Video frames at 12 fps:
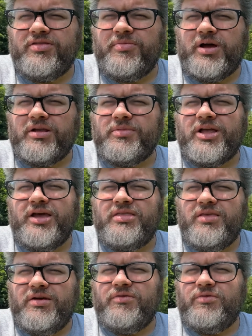to the bottom
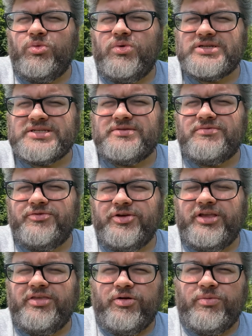line that wasn't
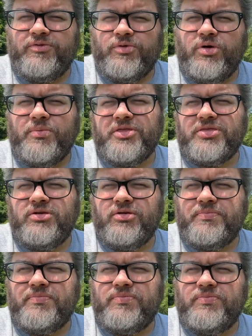really there before, but
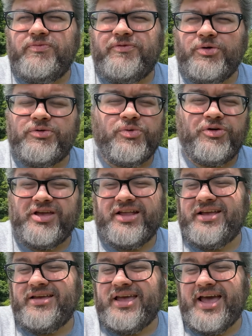your folks weren't
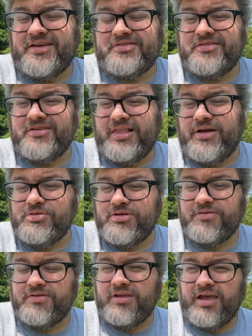getting access to
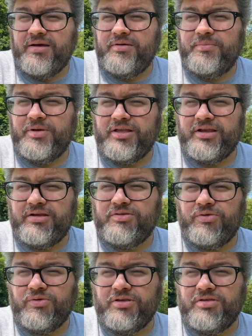lounges and ability
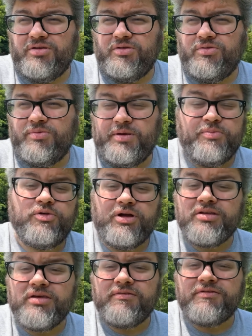to continue to be
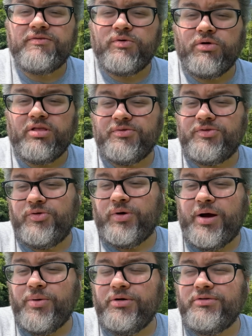productive for those 2
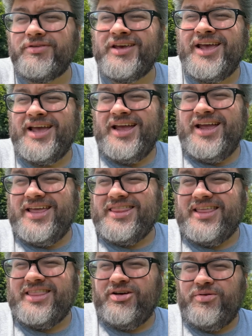hours
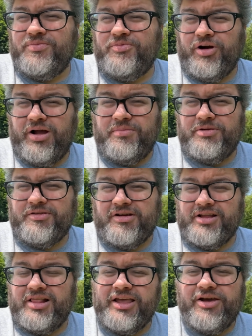that they'll probably be
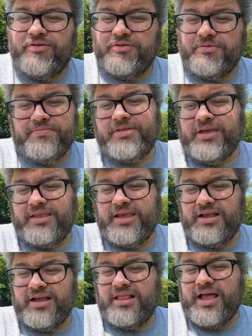stuck in a layover and
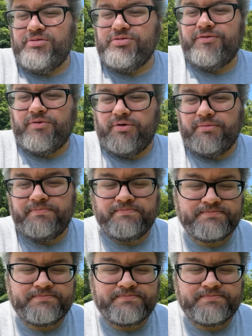needing a lounge for.